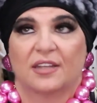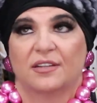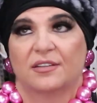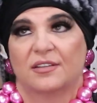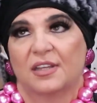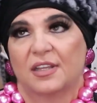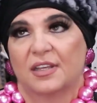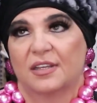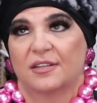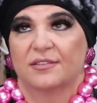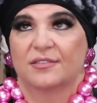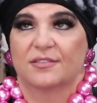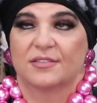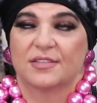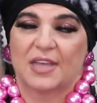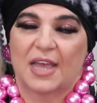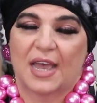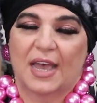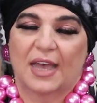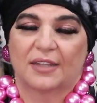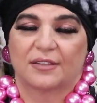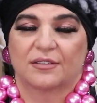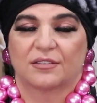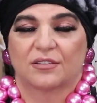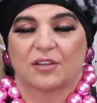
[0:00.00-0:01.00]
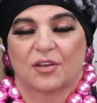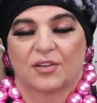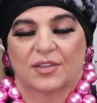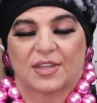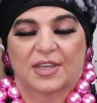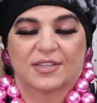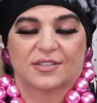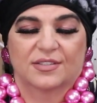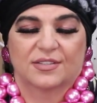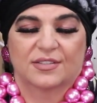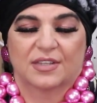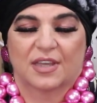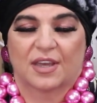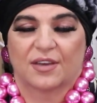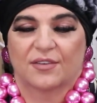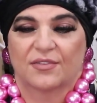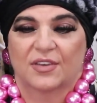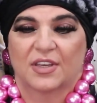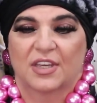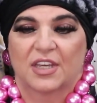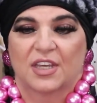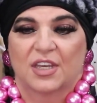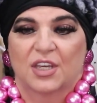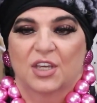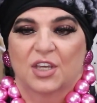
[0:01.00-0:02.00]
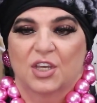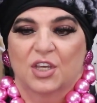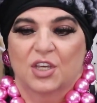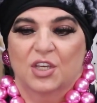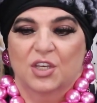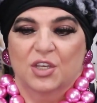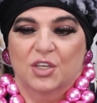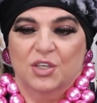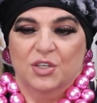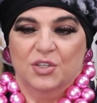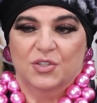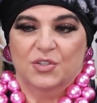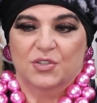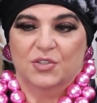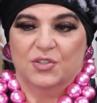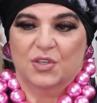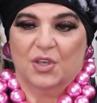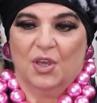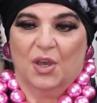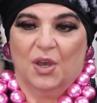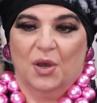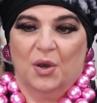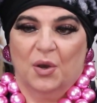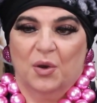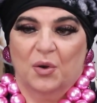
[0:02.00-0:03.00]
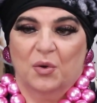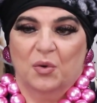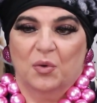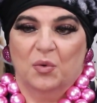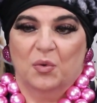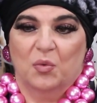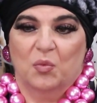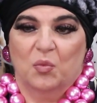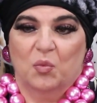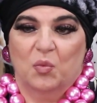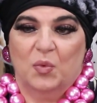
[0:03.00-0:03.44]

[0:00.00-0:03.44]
and knit and tat and all that stuff. So